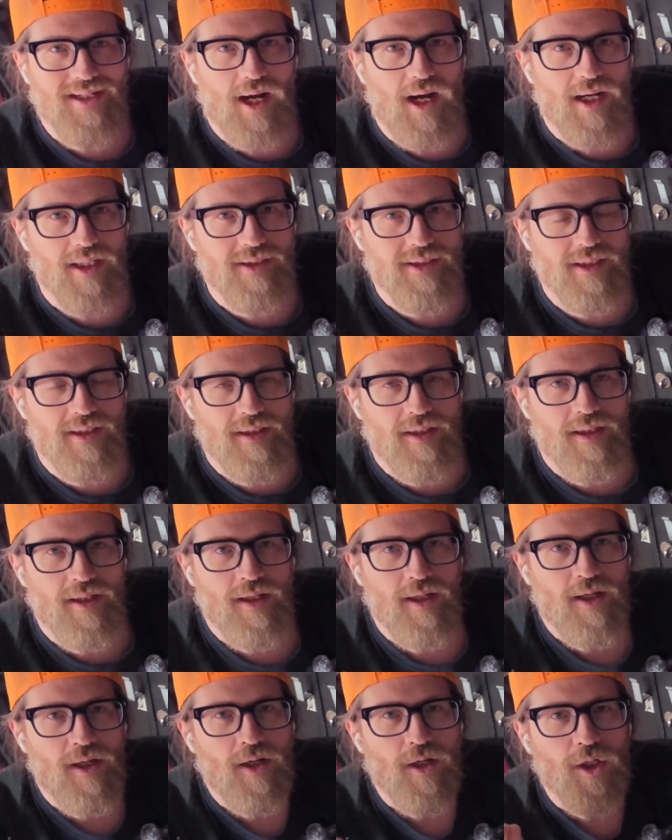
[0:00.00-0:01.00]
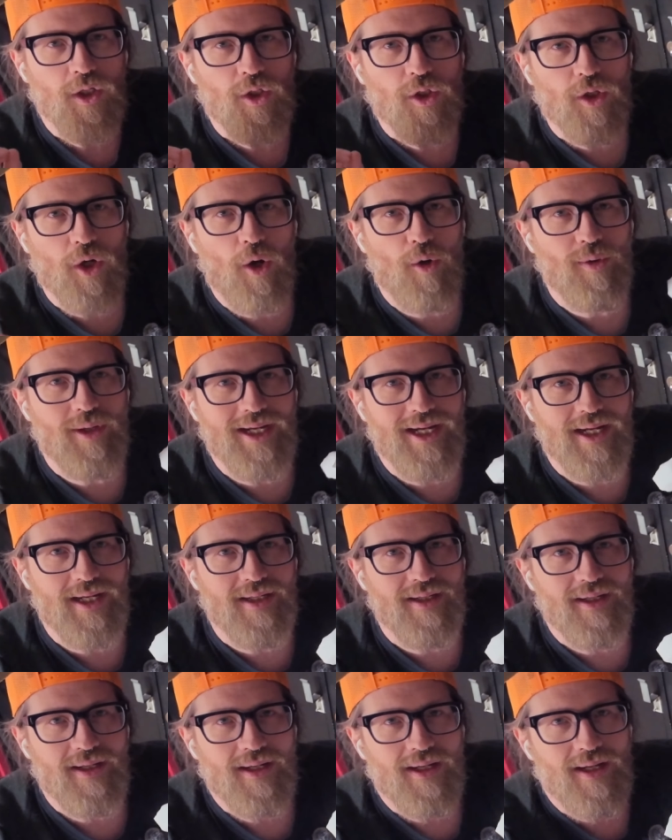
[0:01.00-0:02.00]
not go get
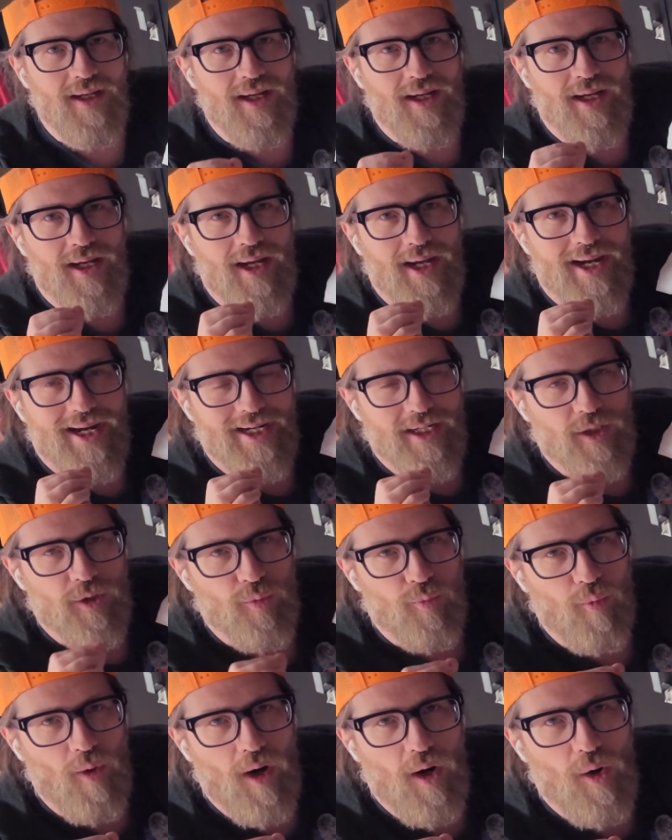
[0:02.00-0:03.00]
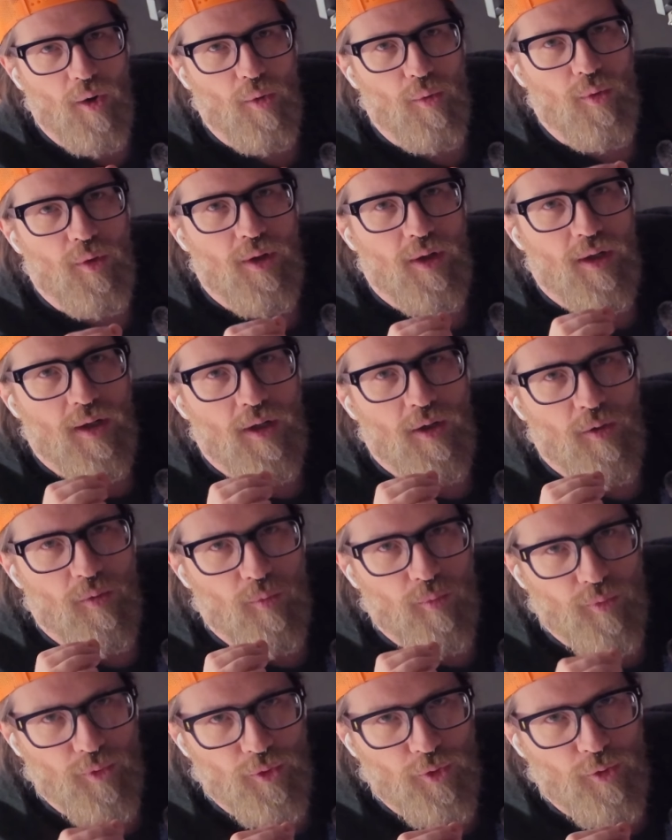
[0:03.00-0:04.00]
a grow
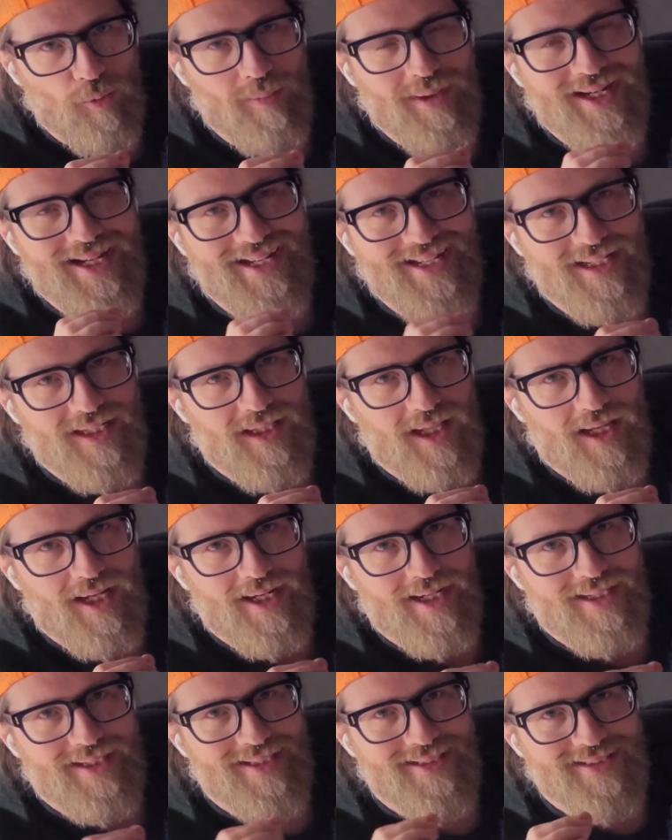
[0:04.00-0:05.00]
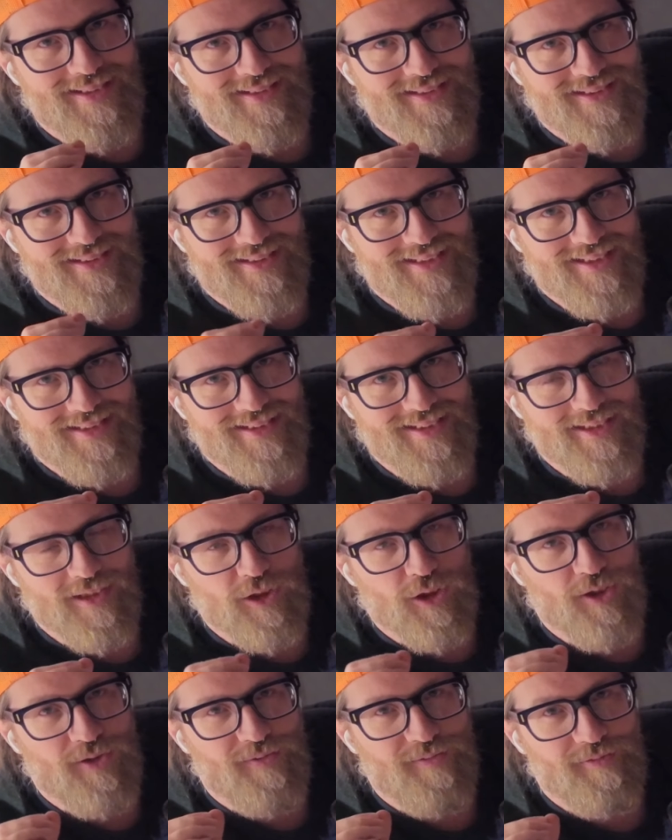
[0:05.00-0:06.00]
room inline
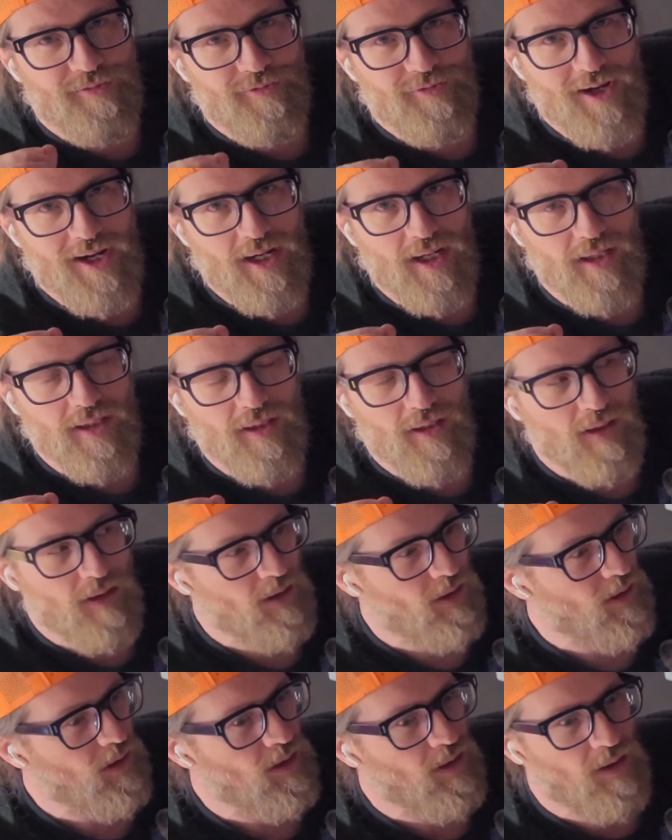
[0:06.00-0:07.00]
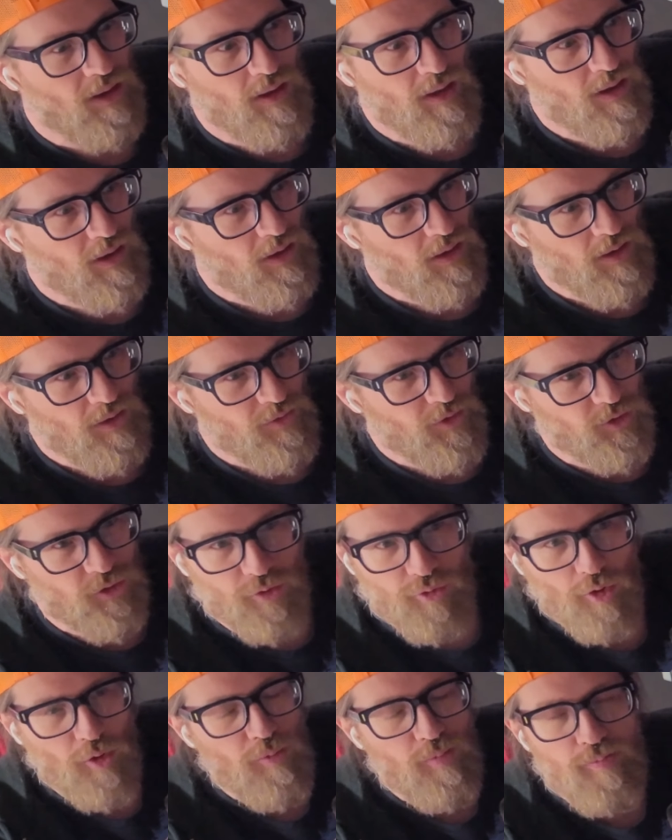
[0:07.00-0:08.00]
6-inch fan?
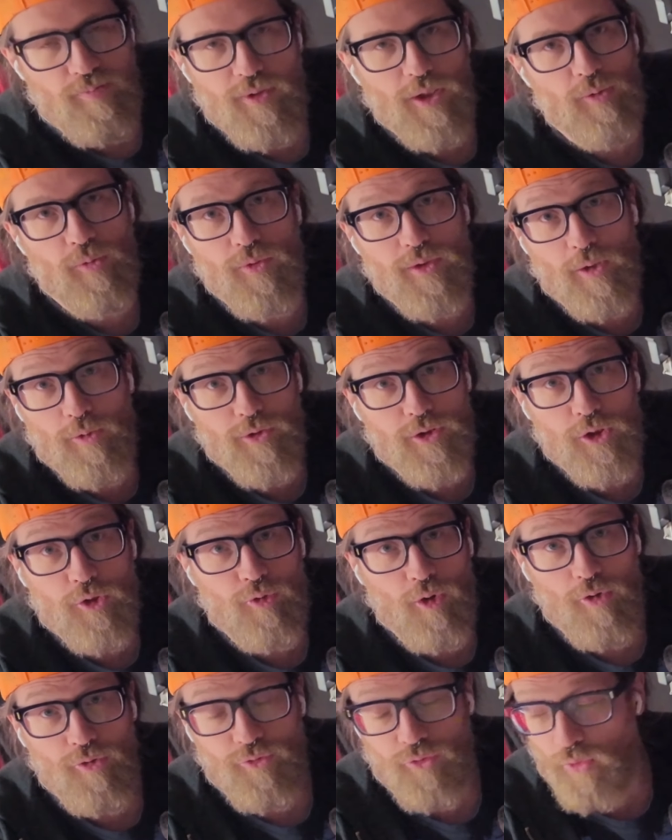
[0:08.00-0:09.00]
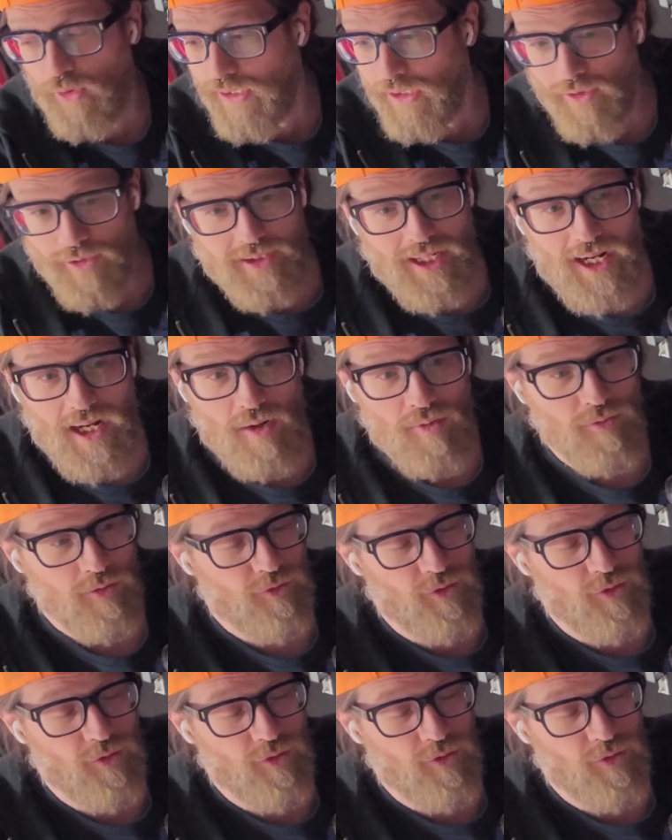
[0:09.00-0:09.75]
There was a grow store here in town,